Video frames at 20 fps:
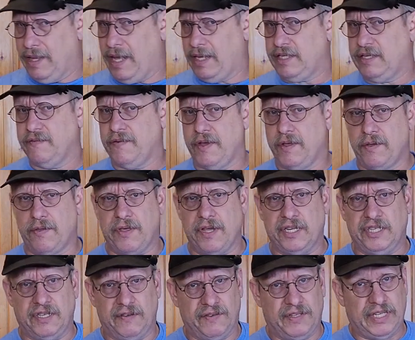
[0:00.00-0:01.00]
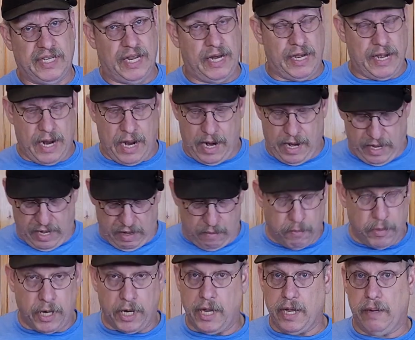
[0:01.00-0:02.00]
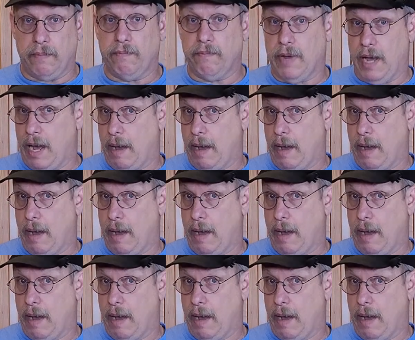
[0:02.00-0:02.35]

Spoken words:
Lots of other things have said 90, but again,